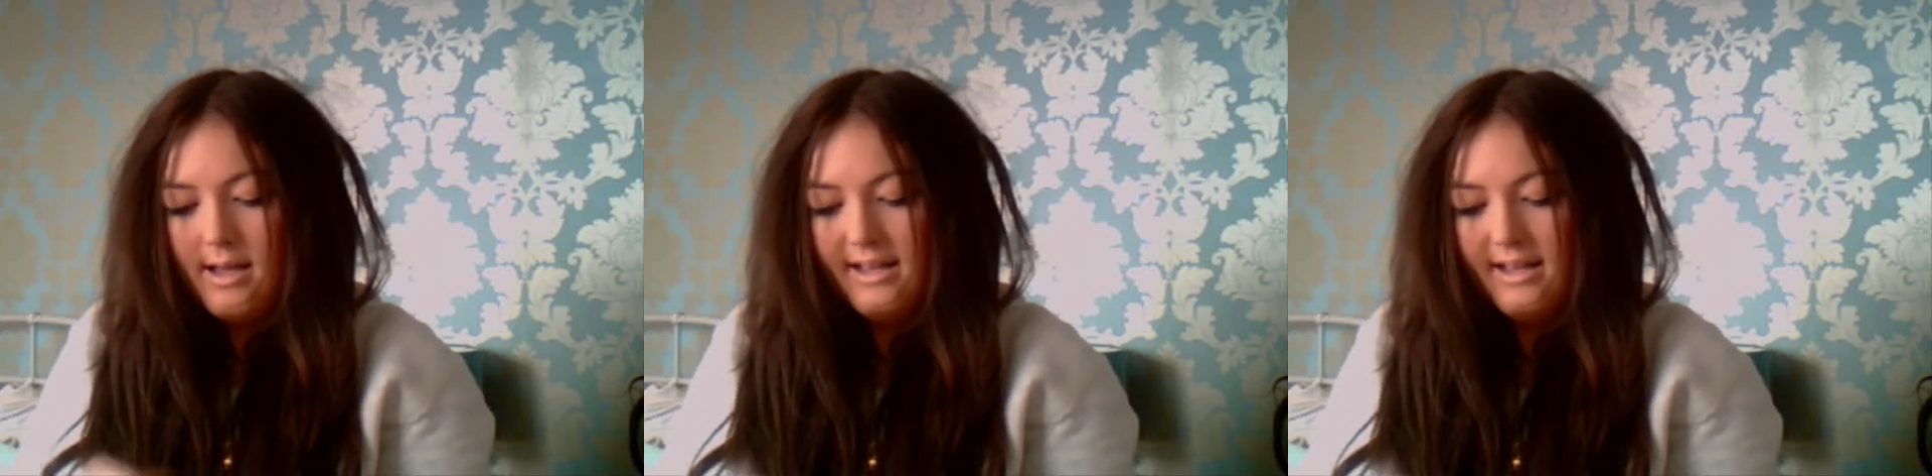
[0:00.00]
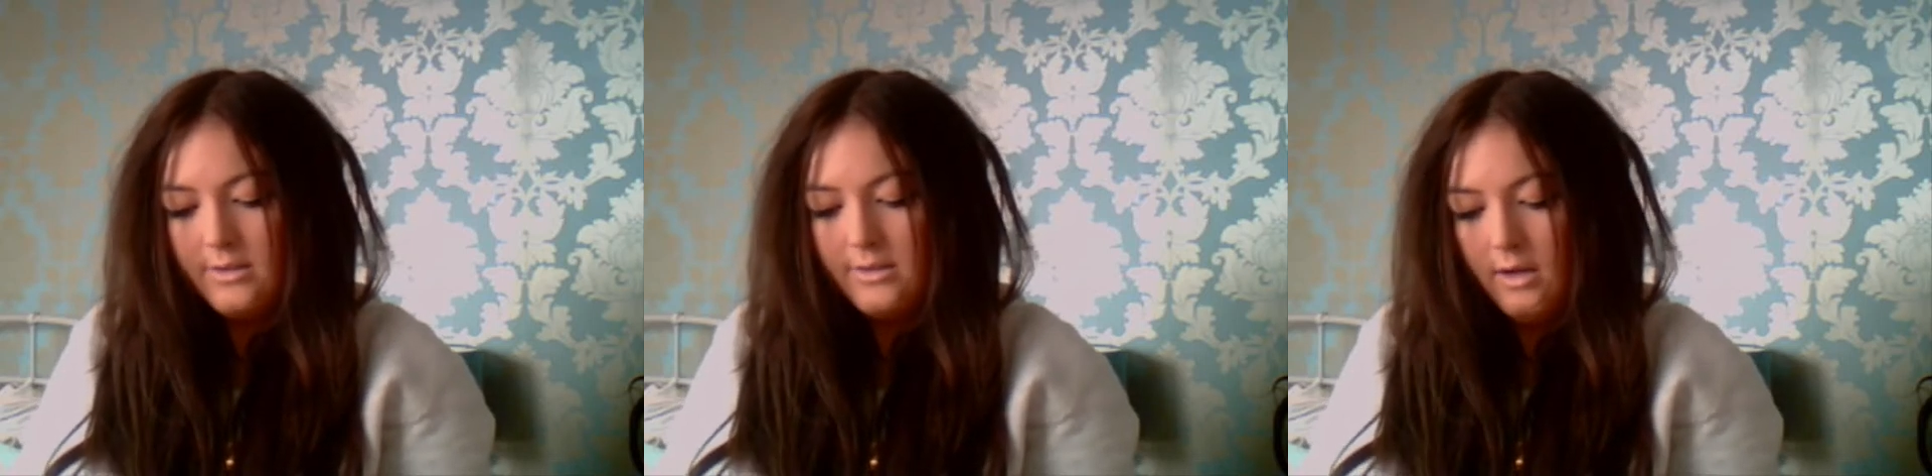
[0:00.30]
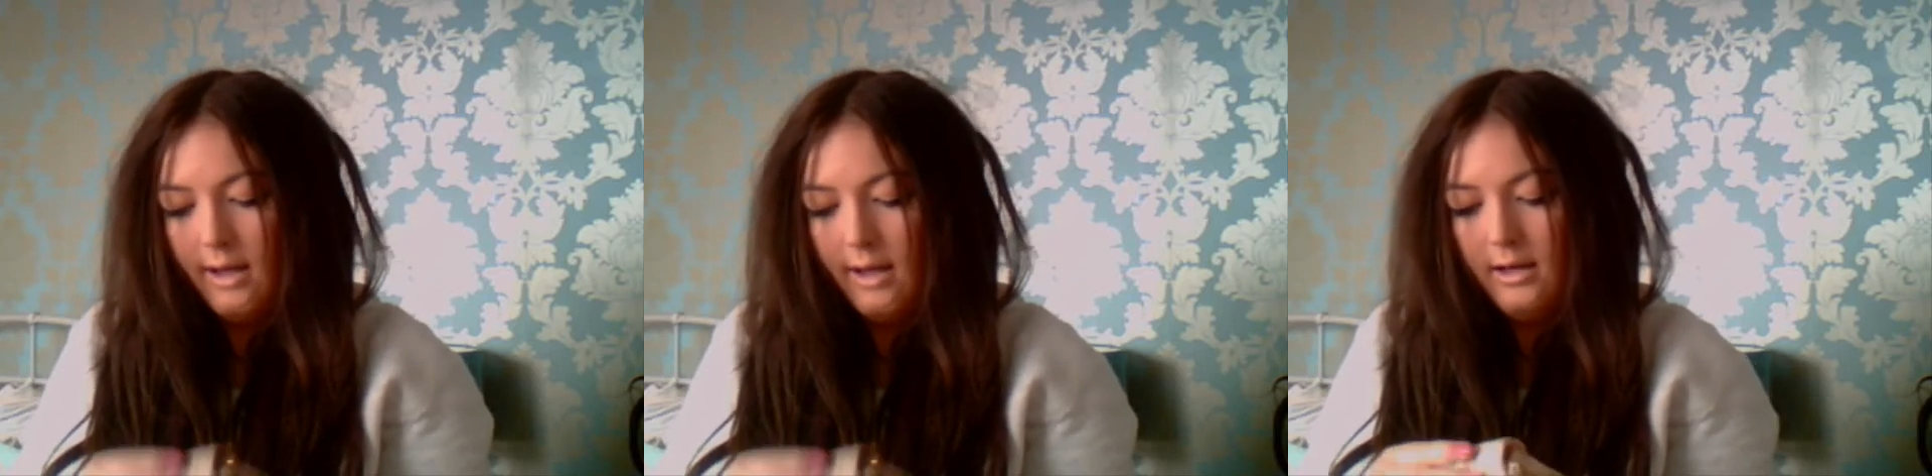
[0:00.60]
It's got
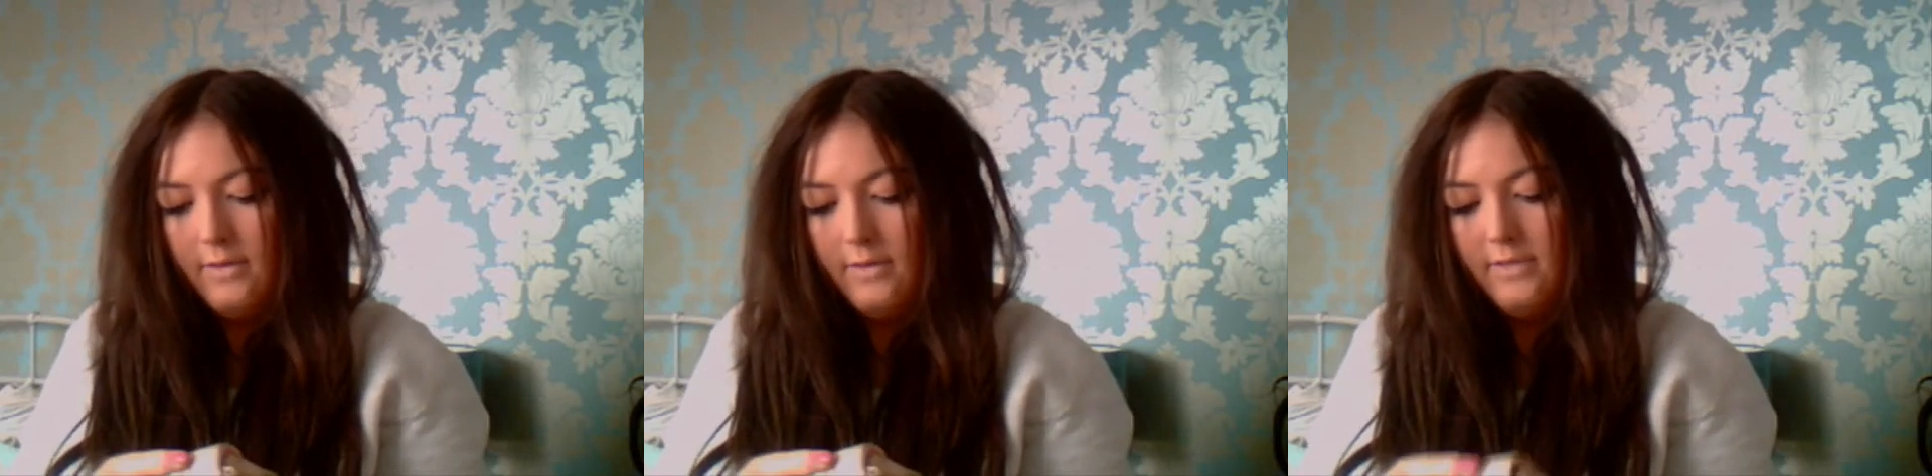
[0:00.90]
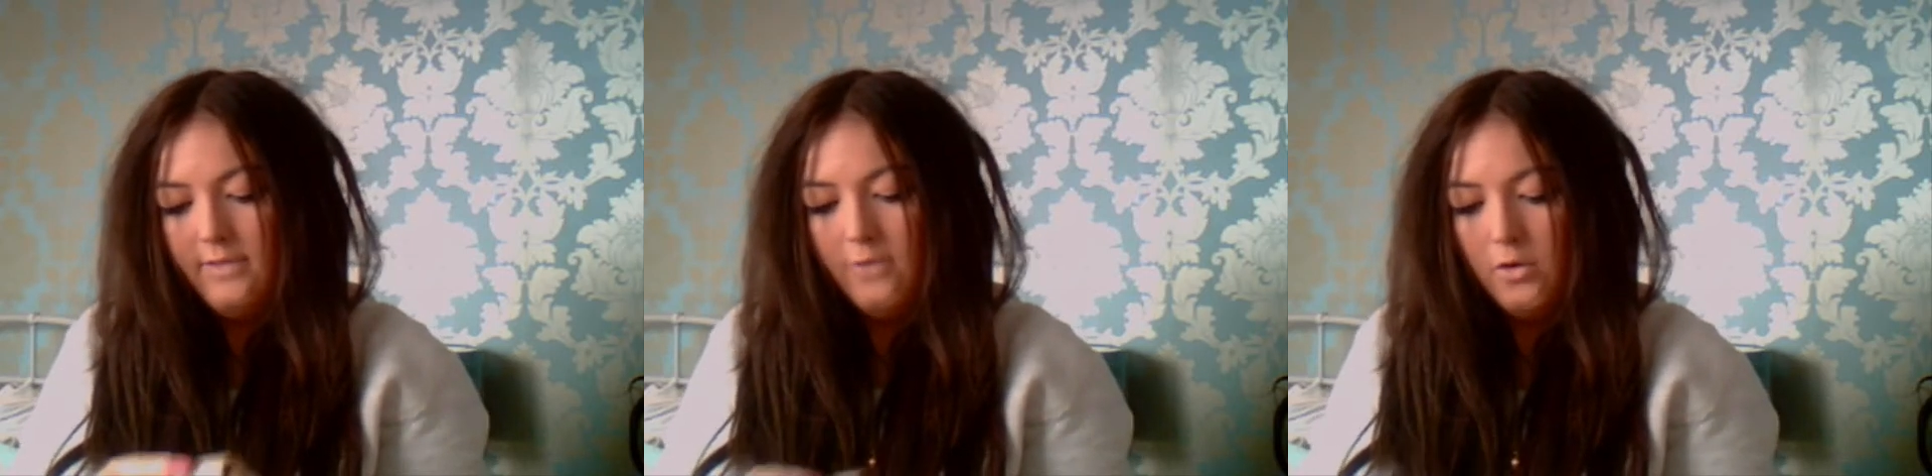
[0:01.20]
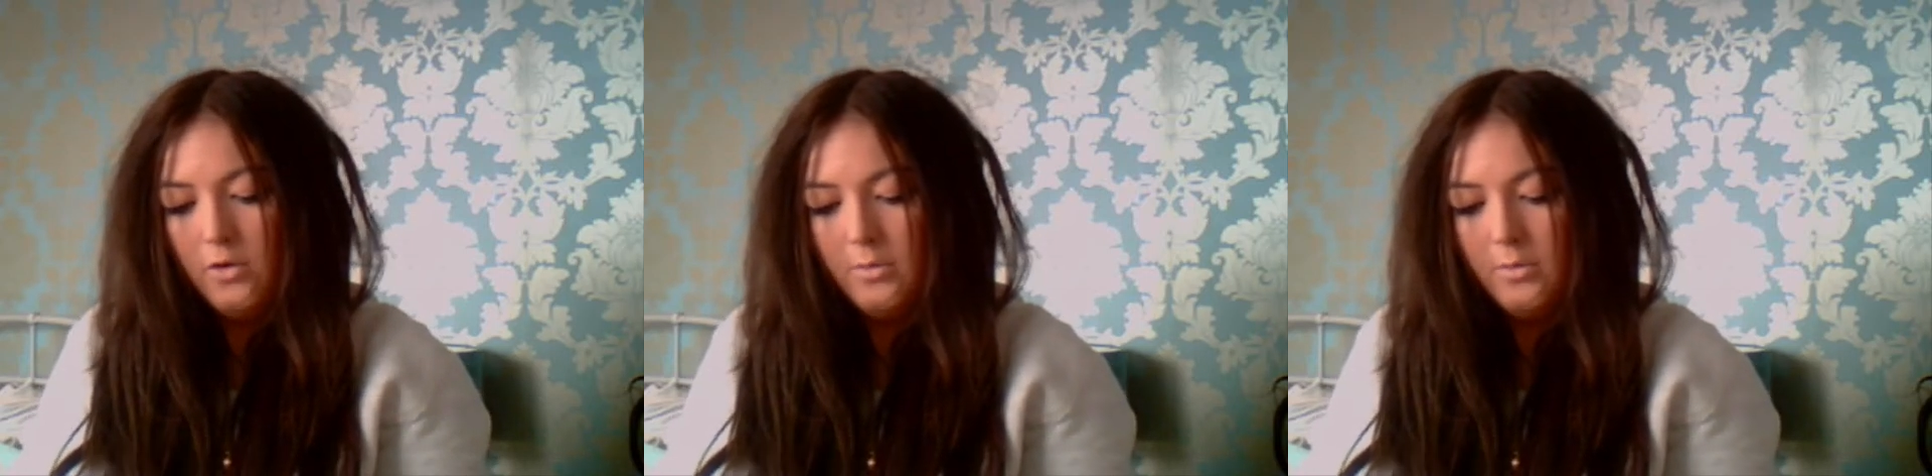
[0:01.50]
like a lovely floral